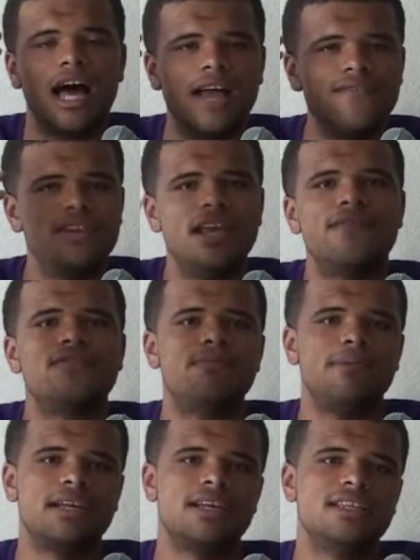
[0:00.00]
I've never
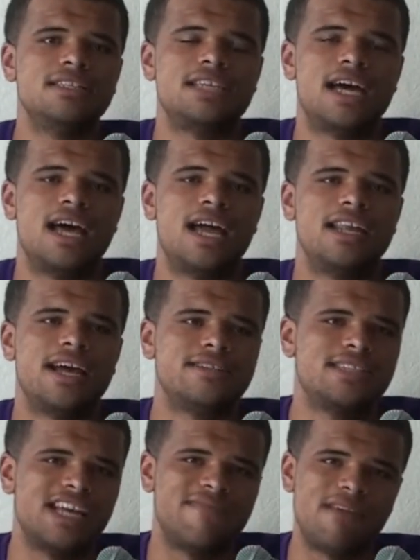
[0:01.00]
been on the side,
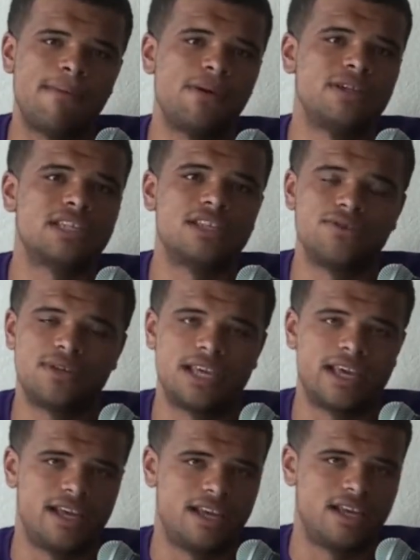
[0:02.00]
outside of maybe when I was a little
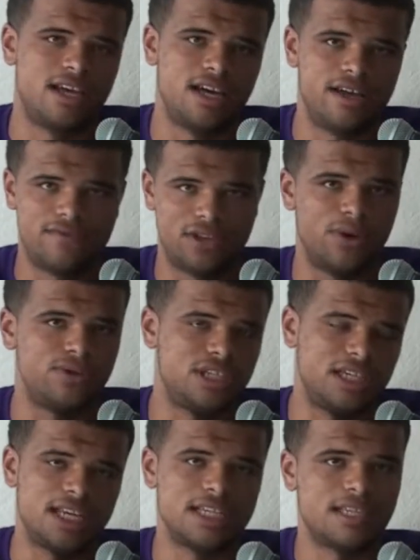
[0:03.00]
kid, of
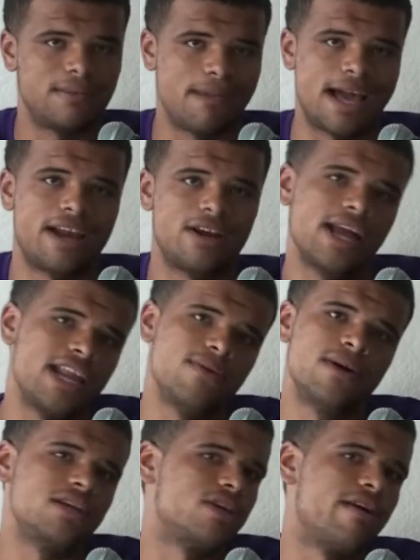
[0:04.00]
coaching doesn't matter.
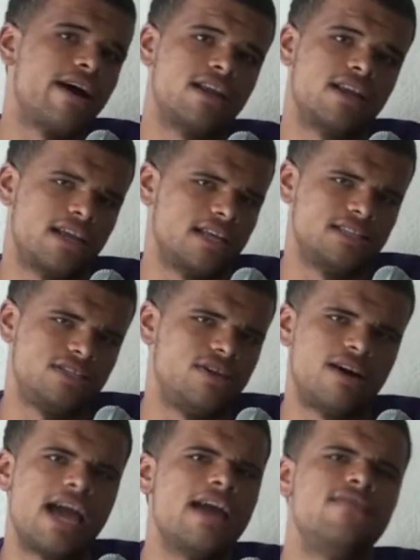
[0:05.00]
Anyone can go out and
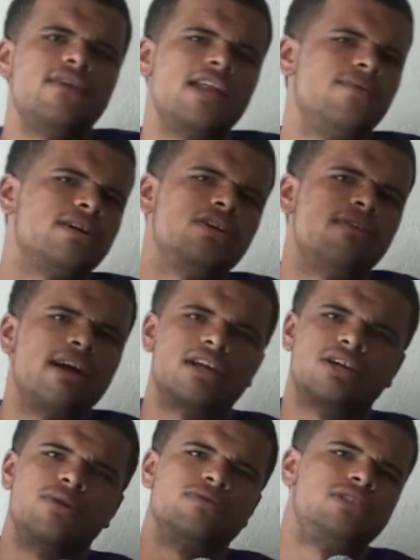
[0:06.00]
anyone can go out and
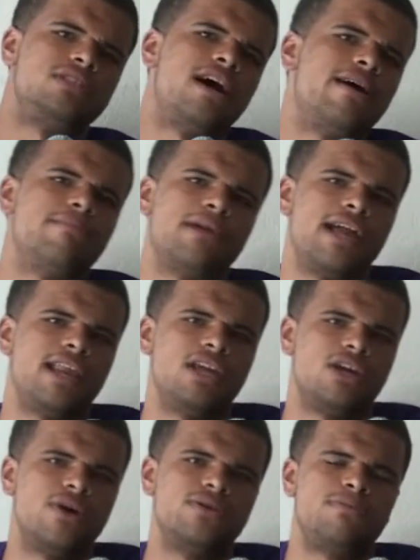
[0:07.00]
coach Tom Brady,
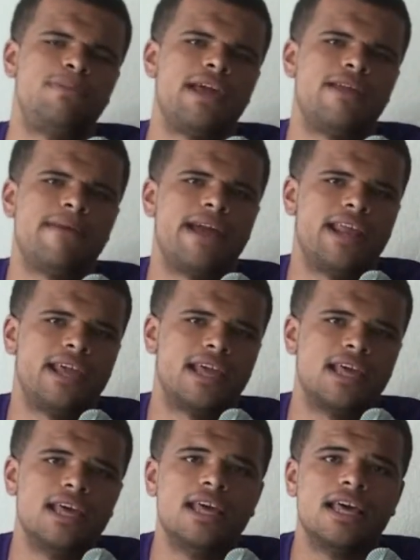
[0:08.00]
coach Peyton Manning.
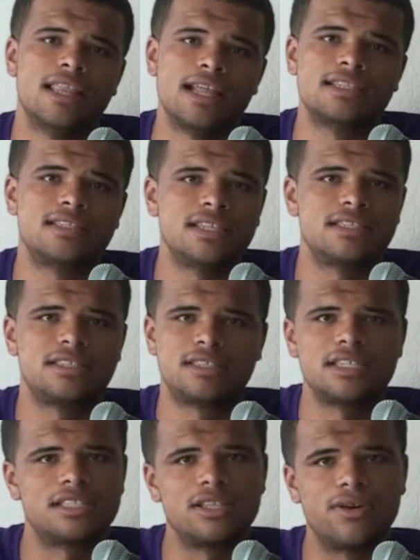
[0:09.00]
That's
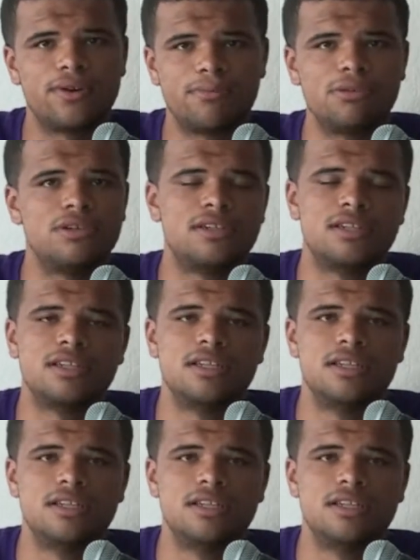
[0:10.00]
a load of bull.